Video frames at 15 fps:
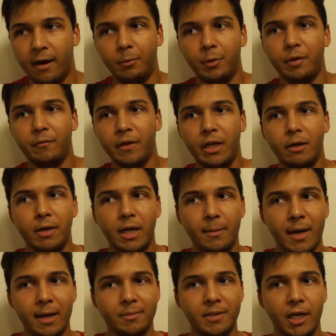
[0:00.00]
with the video game
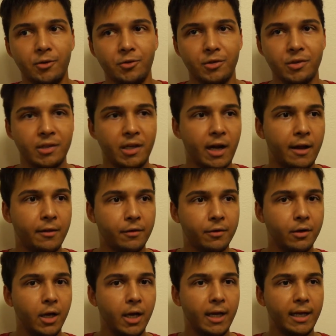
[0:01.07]
adaptations, they
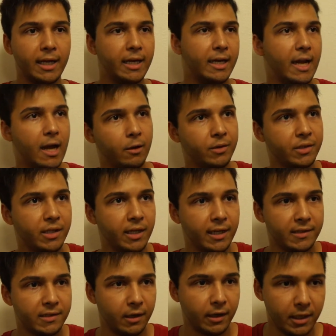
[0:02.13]
either get announced and
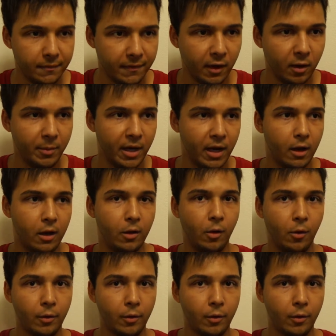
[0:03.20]
get stuck in development hell,